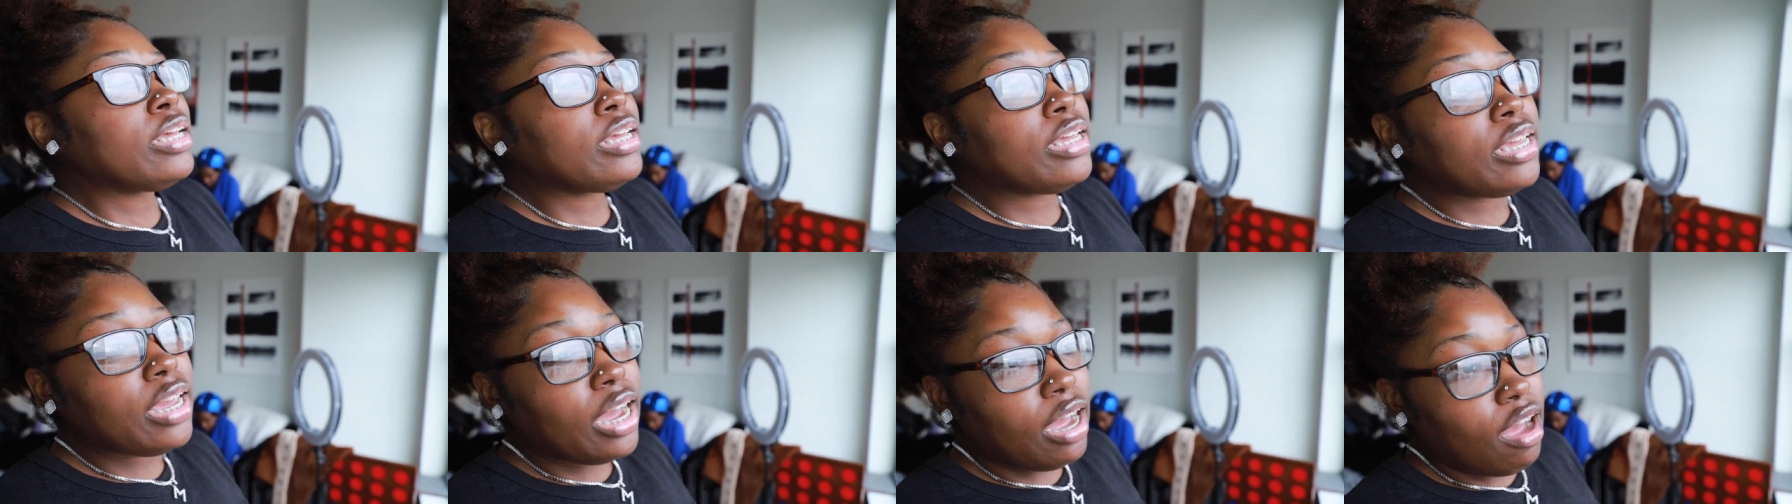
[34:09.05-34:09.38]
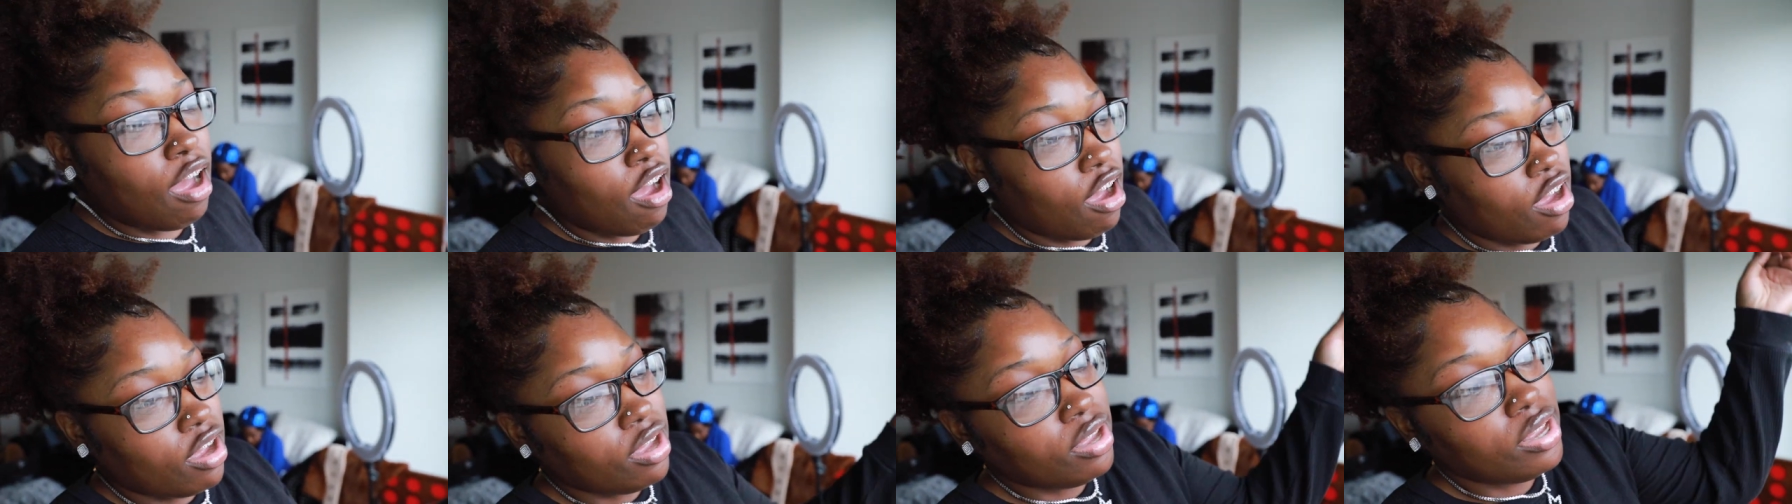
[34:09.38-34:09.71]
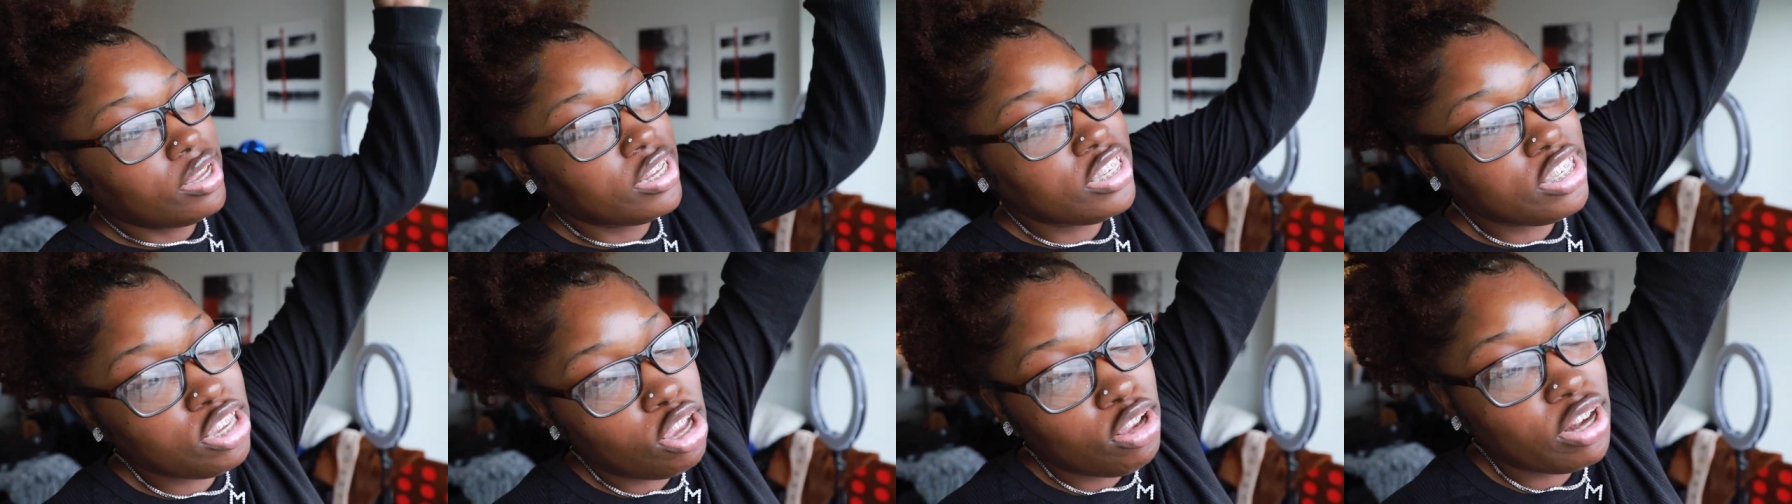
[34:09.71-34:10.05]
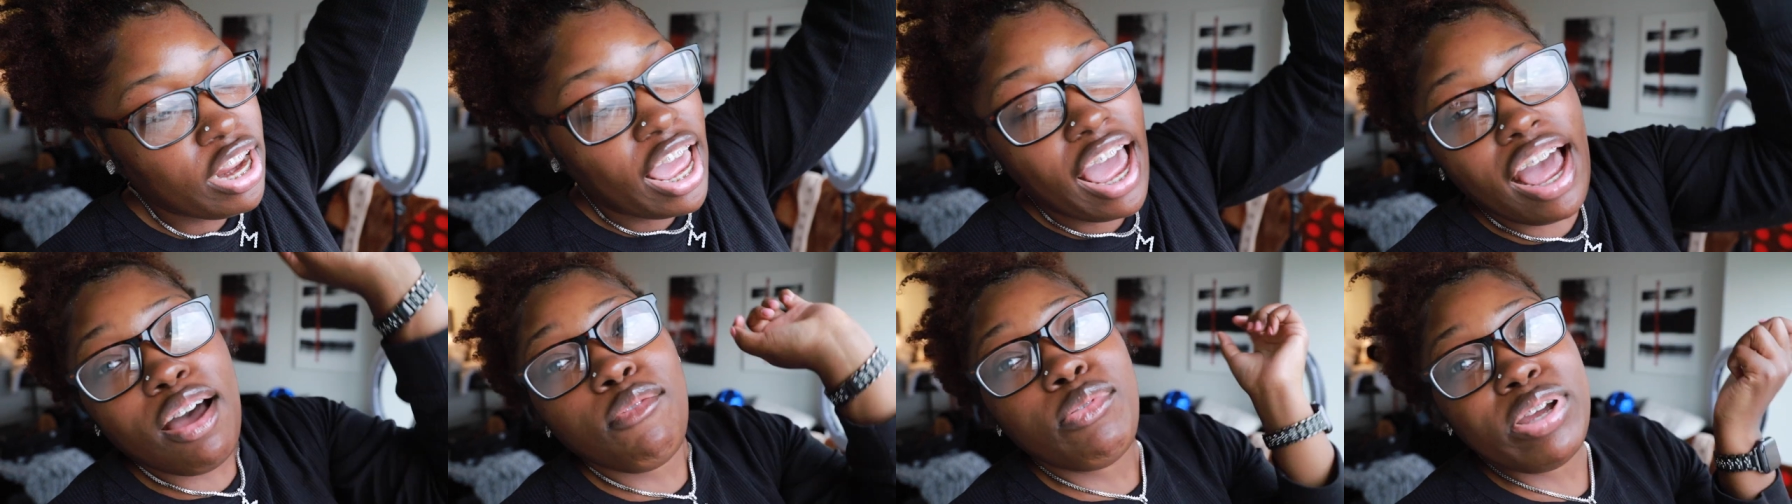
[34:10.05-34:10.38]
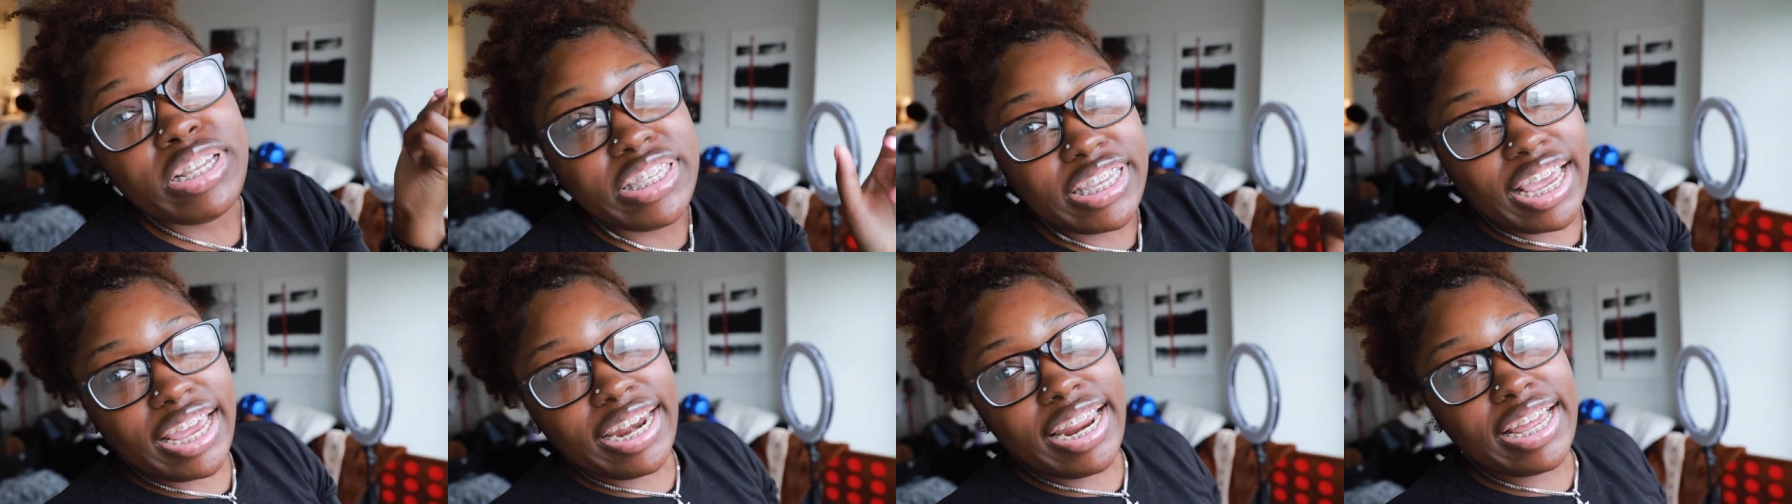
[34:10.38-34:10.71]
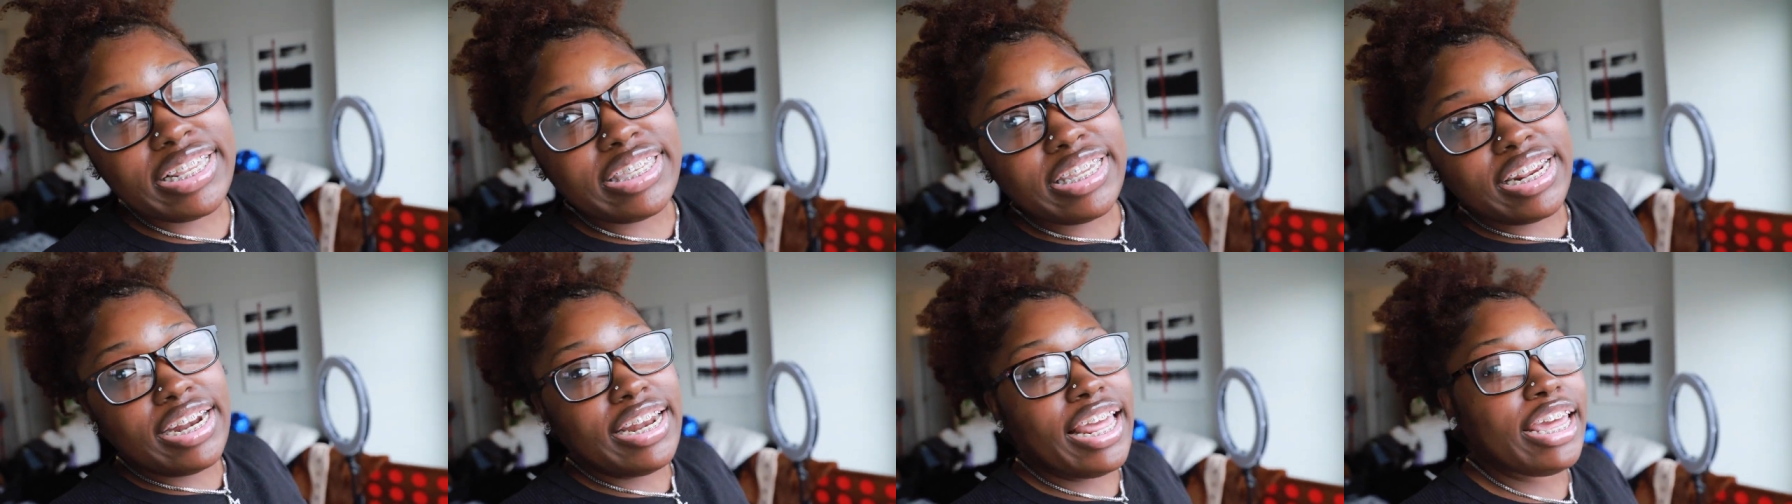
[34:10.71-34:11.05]
Y'all, so we said
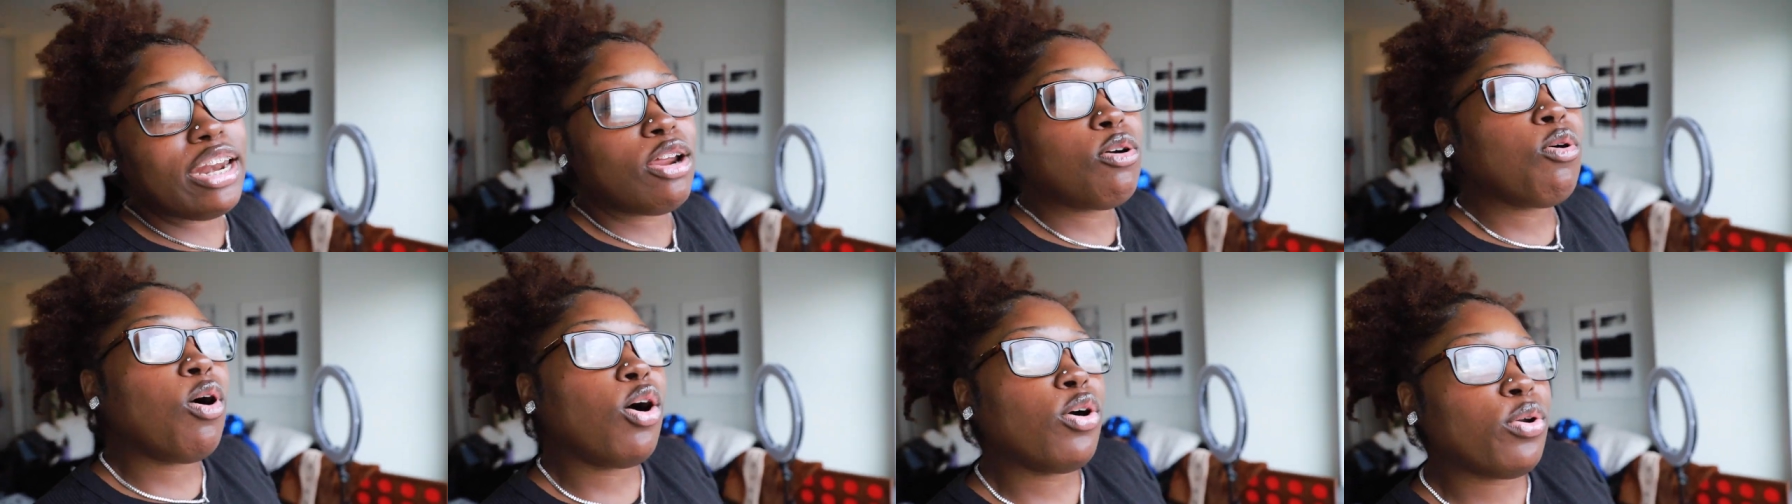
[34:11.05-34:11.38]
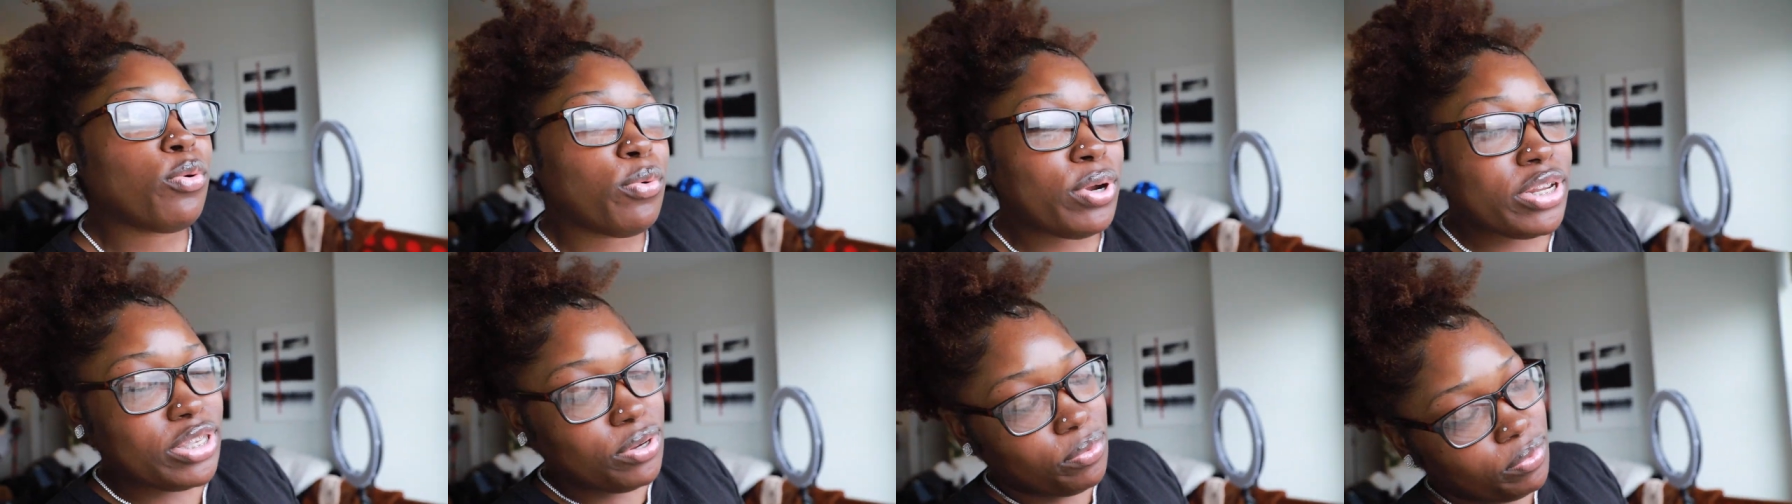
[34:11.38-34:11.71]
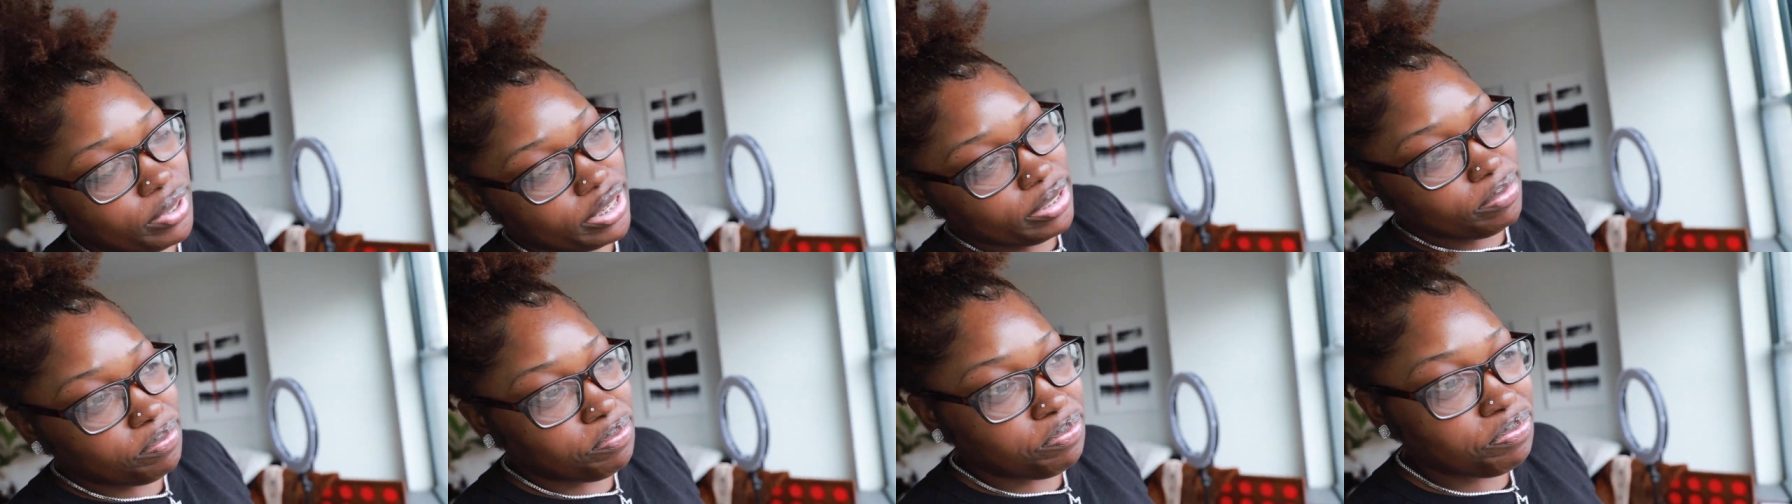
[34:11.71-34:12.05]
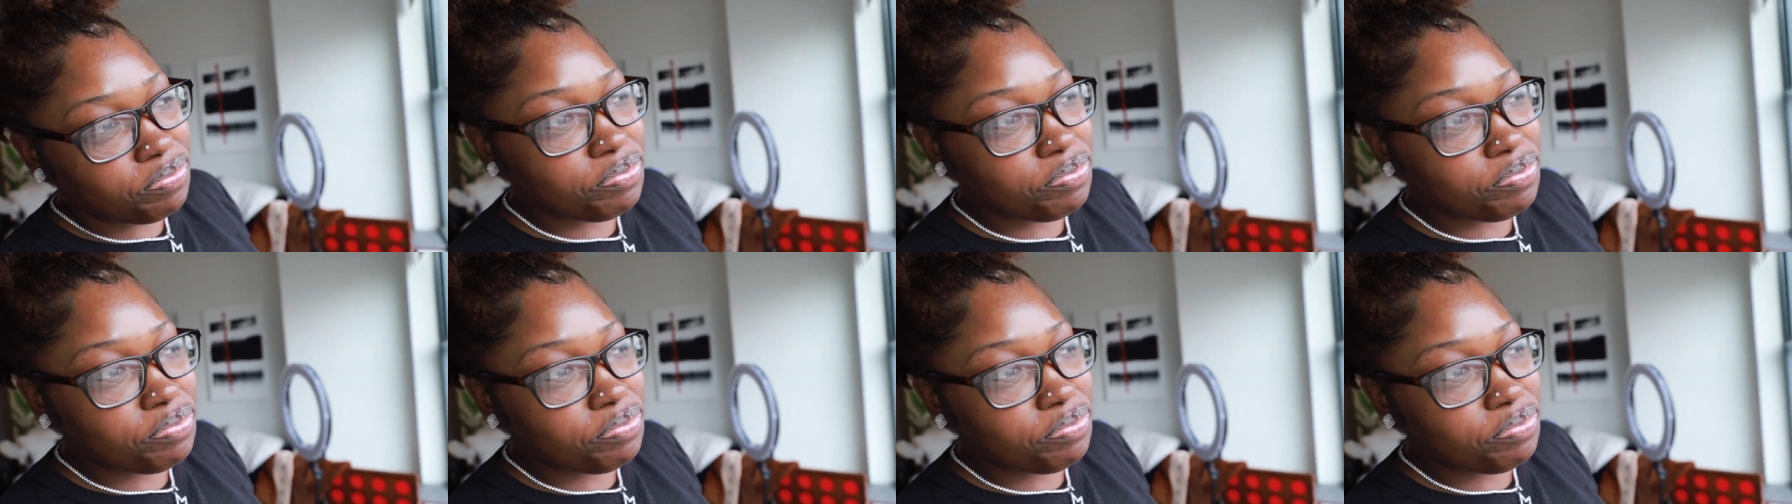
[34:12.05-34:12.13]
that to the lady who owned the restaurant.